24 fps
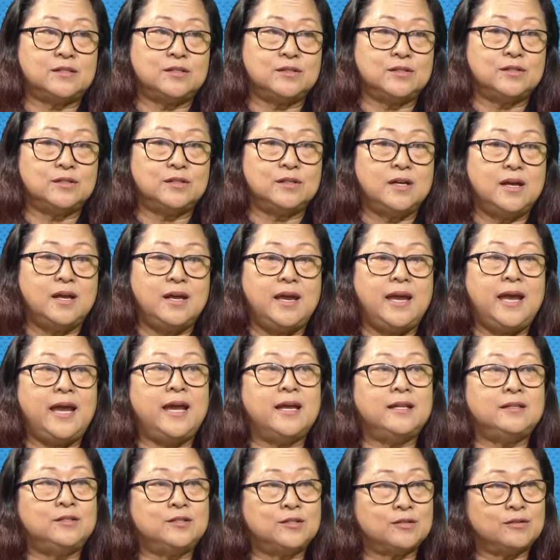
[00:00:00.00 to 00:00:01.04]
to
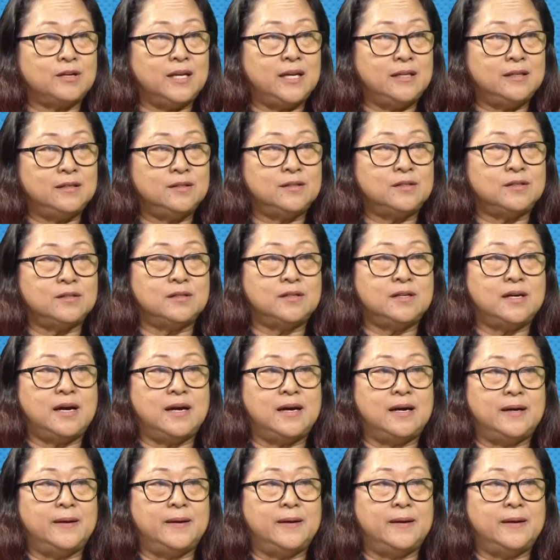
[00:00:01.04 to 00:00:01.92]
enter into